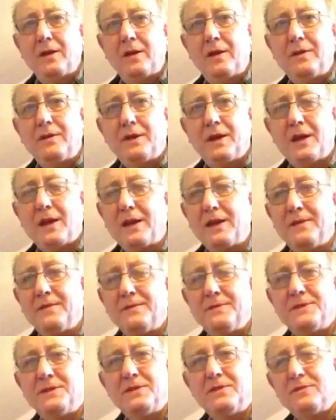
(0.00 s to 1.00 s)
Okay,
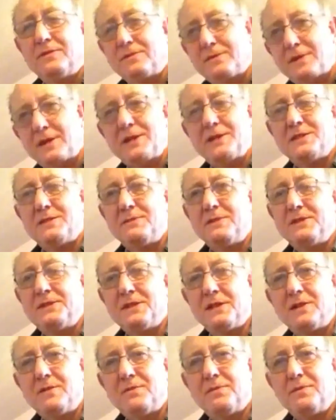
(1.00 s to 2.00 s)
so there's some
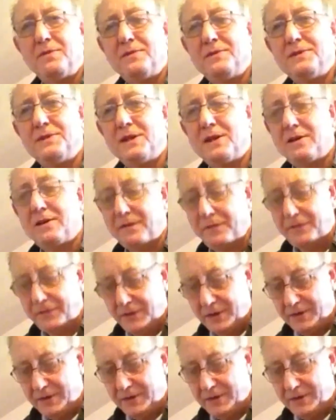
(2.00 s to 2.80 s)
examples of